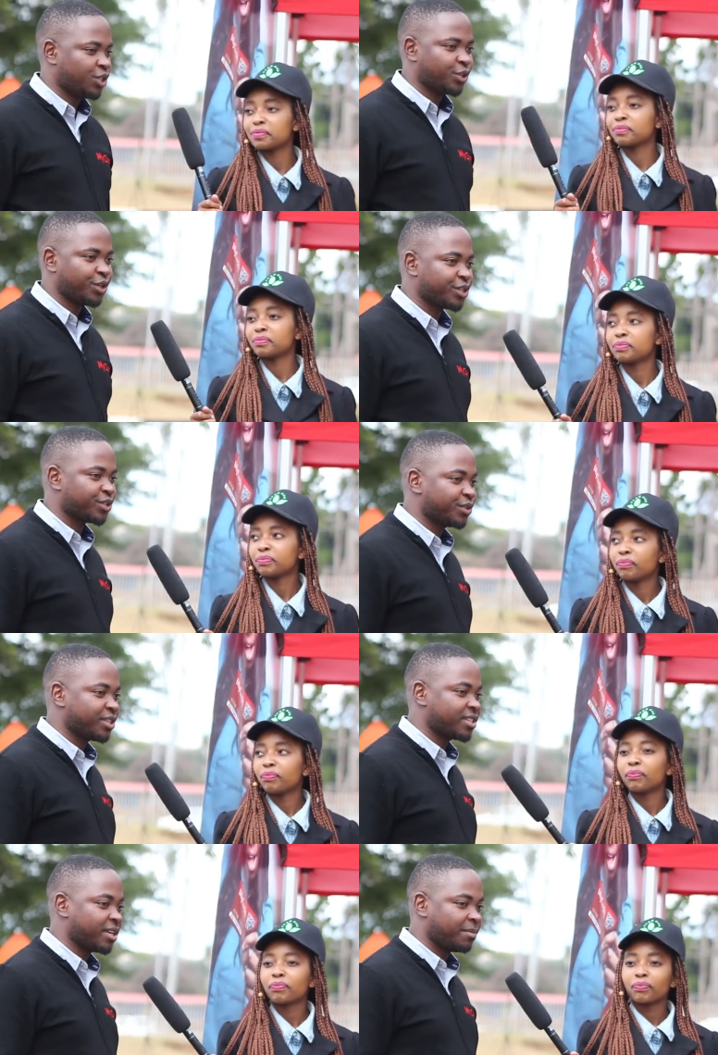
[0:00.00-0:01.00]
Speaker 1: So as
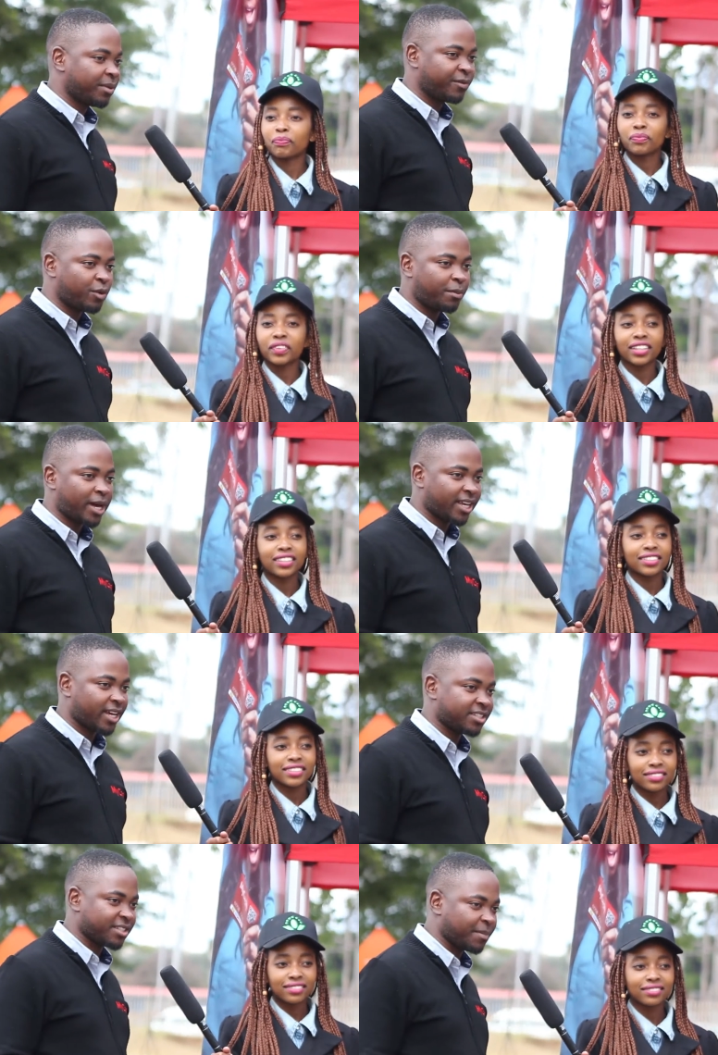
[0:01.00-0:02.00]
you said before,
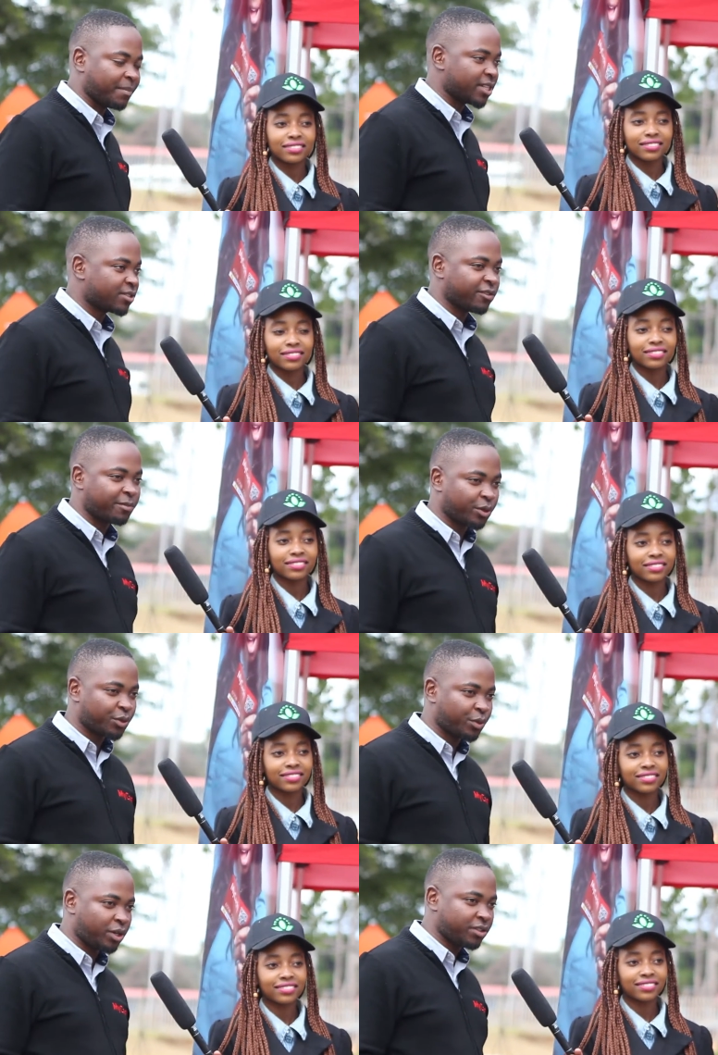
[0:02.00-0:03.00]
MyCash is the best of
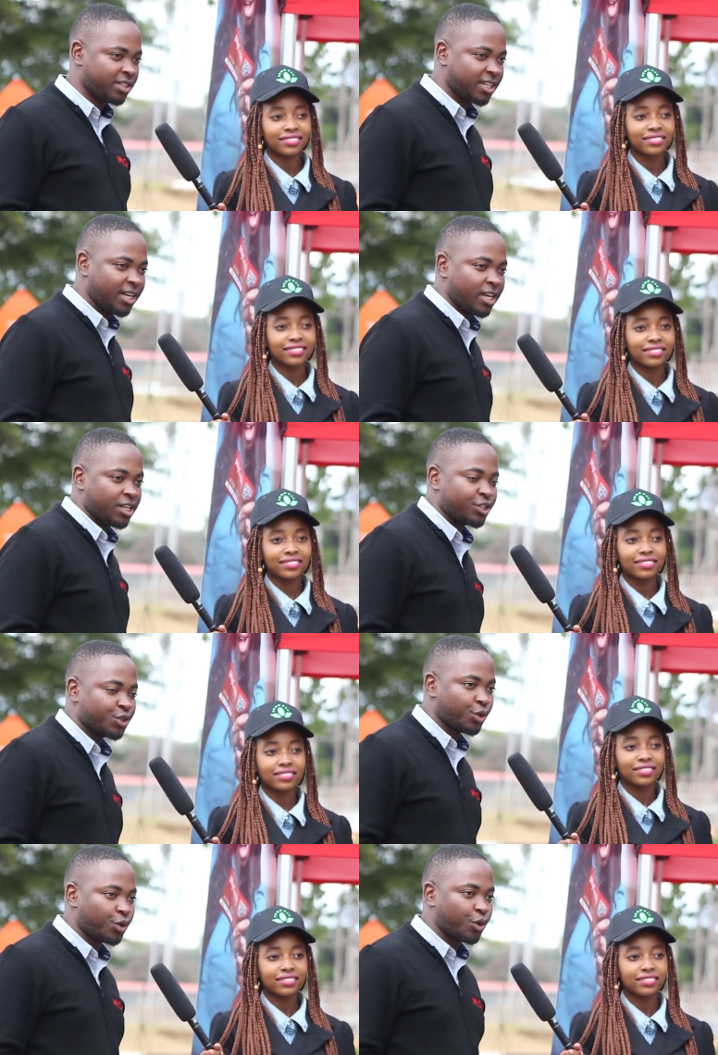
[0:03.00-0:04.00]
both worlds.
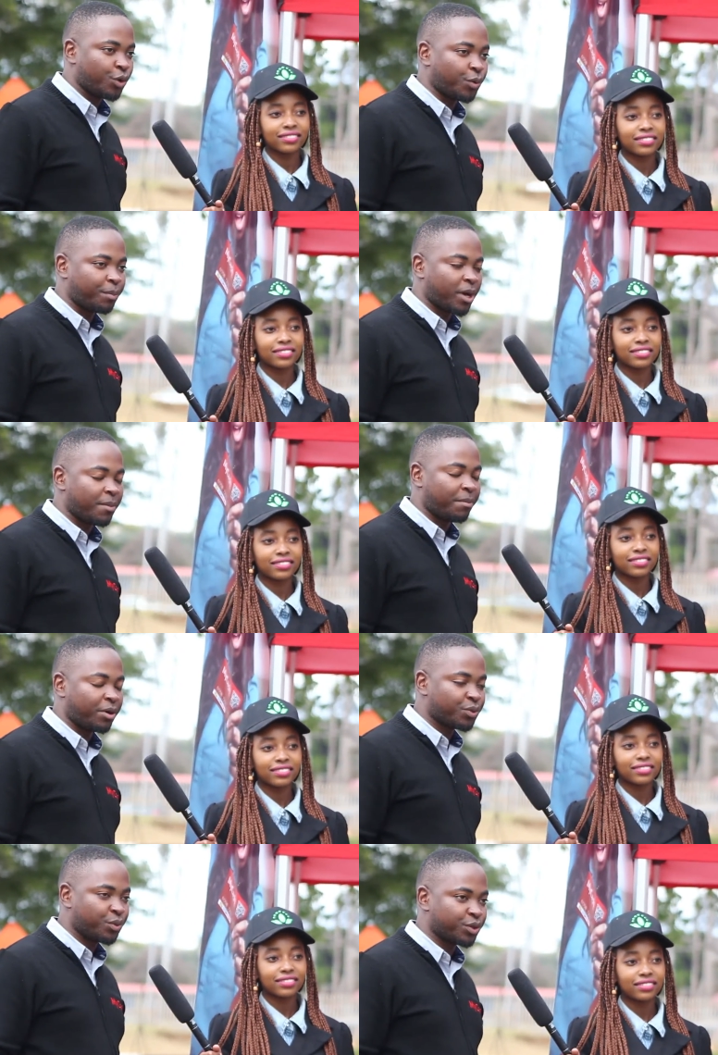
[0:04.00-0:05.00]
So by
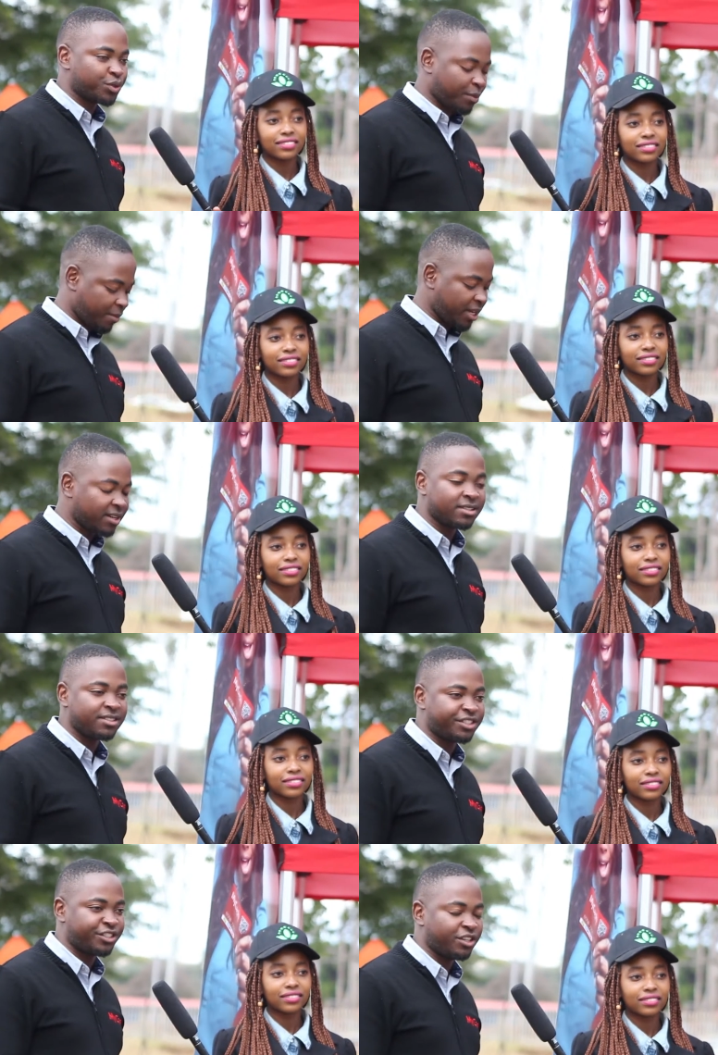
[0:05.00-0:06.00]
both worlds, we mean
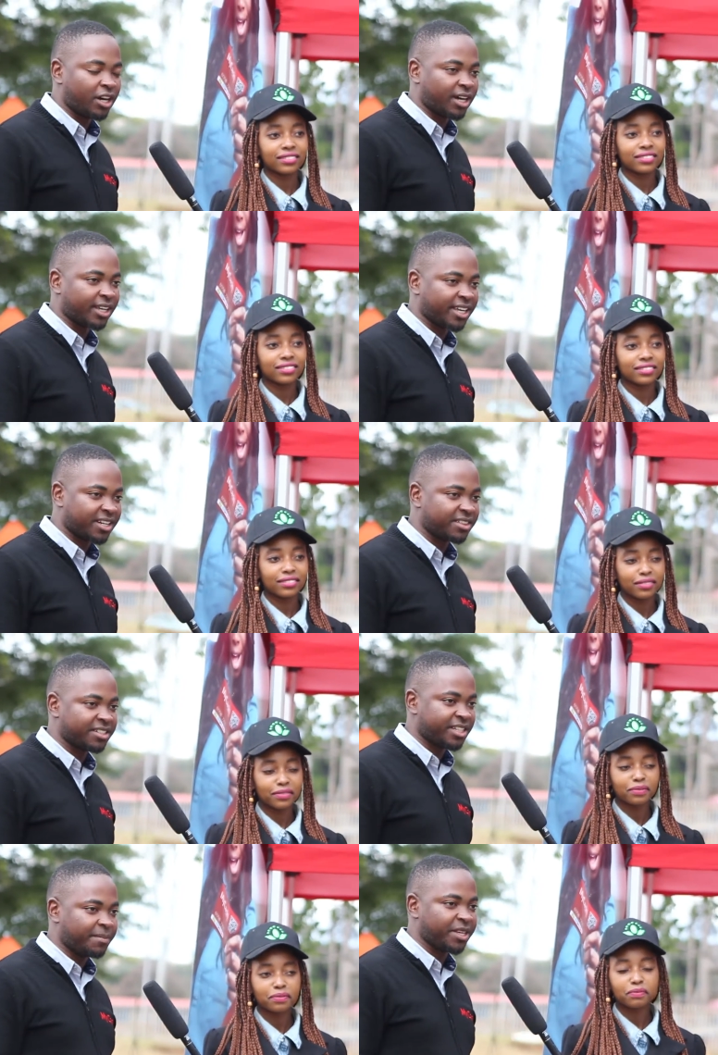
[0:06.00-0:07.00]
uh,
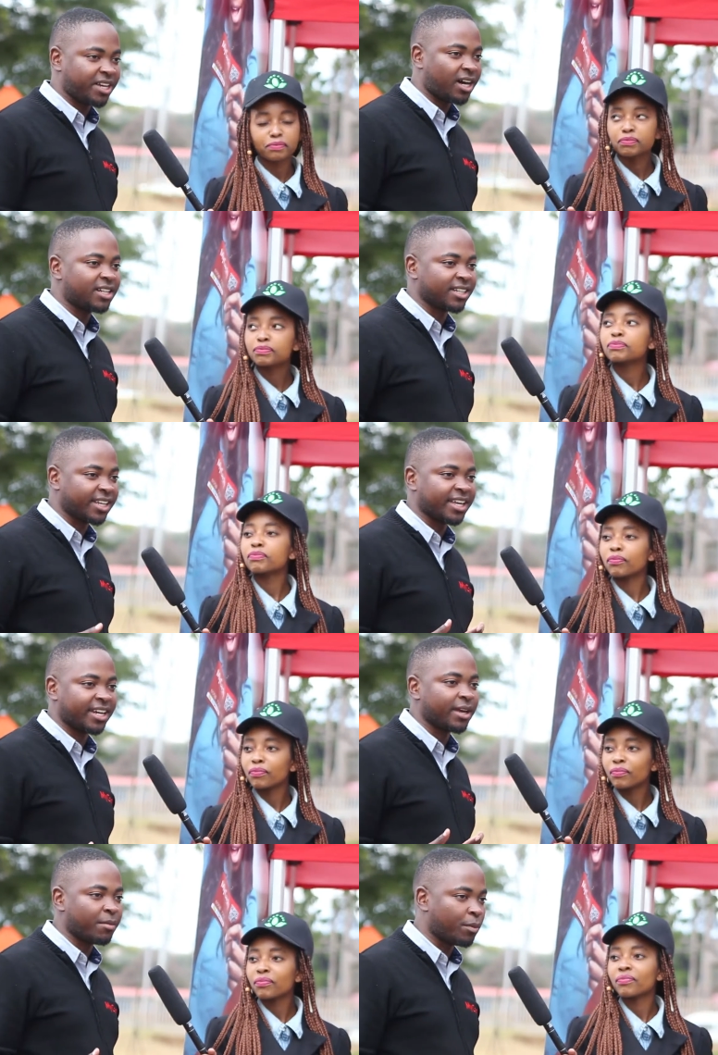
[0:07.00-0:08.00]
getting the debit card and
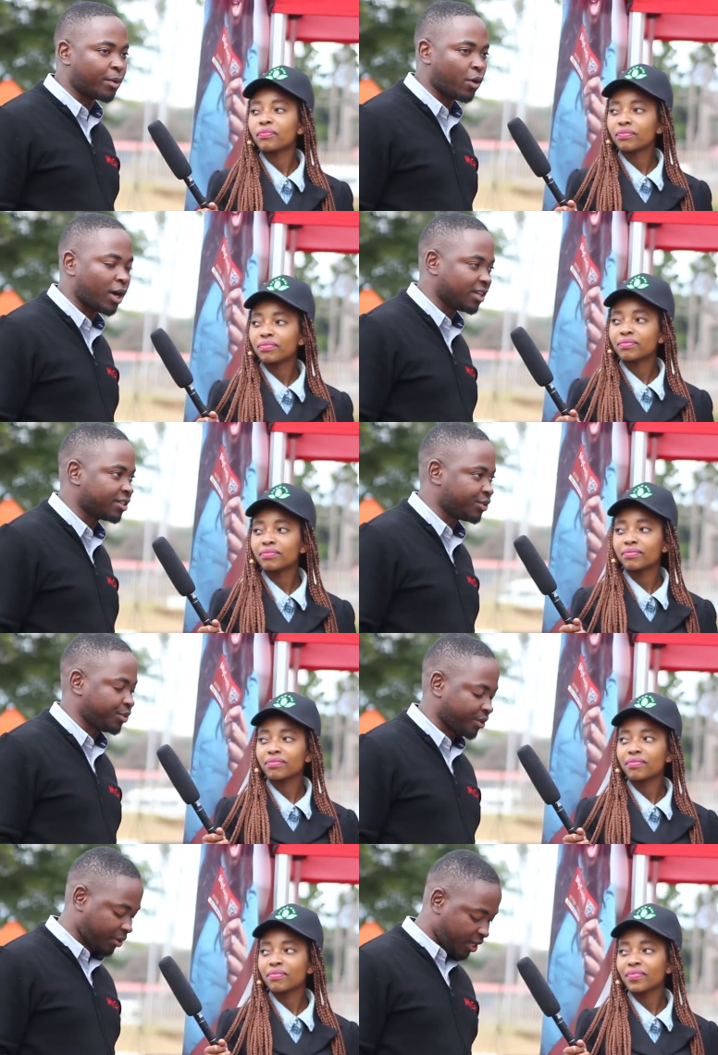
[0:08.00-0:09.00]
getting a mobile wallet too